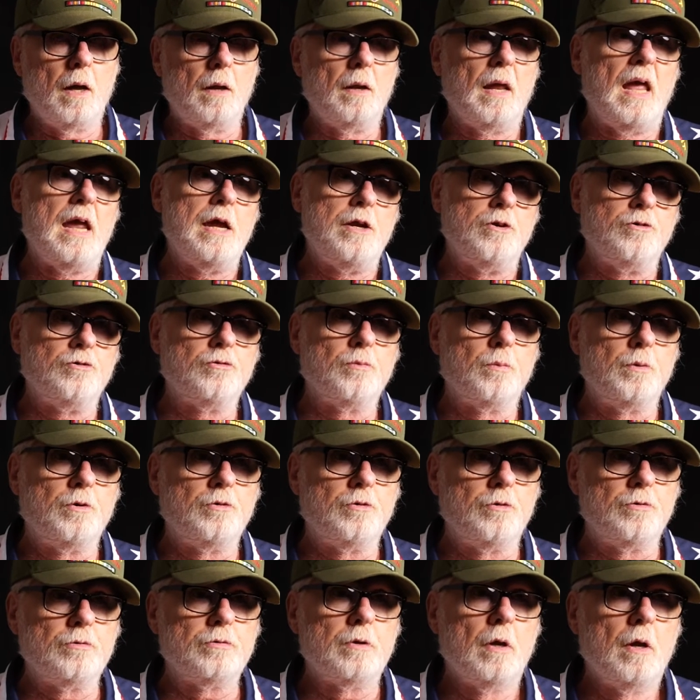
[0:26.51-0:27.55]
H, which
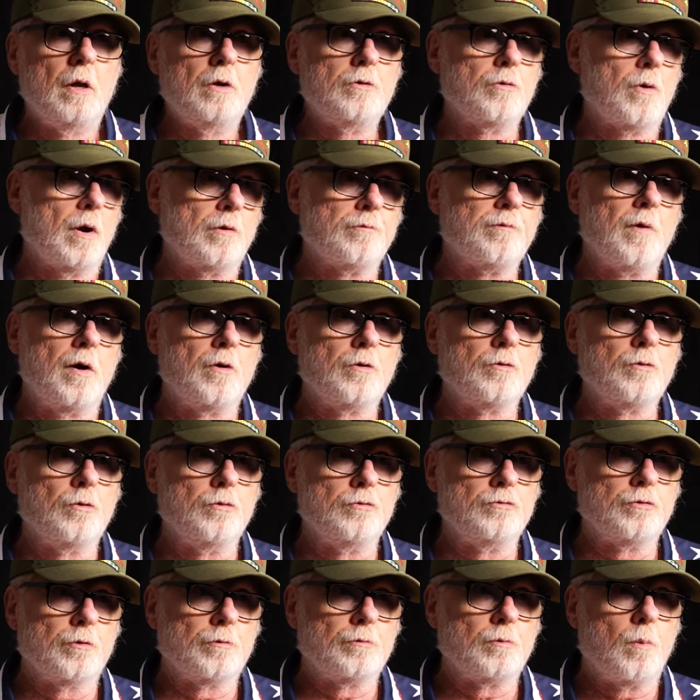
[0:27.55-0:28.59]
is direct fire crew
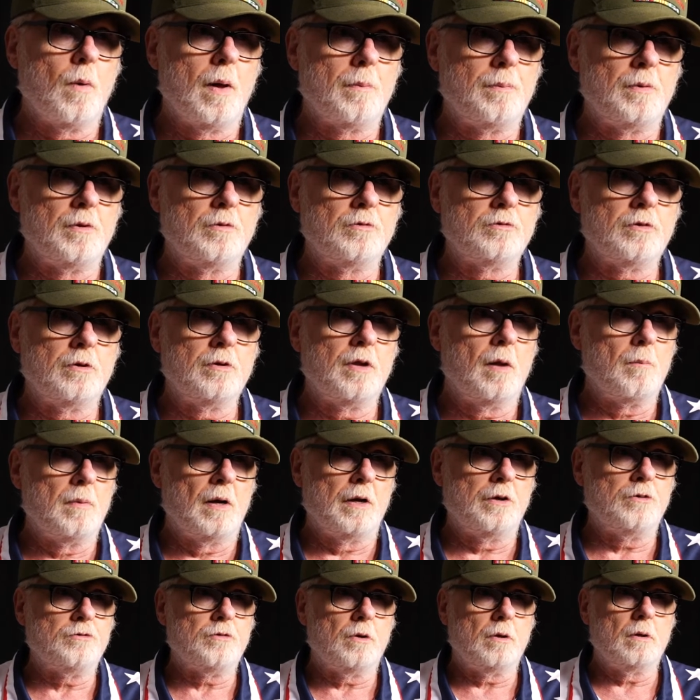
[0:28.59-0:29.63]
served weapons and
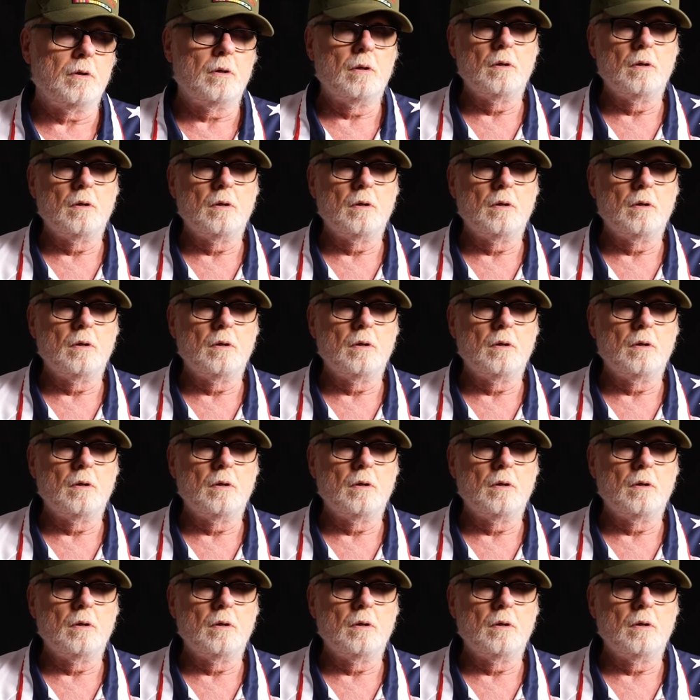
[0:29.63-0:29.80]
demolition,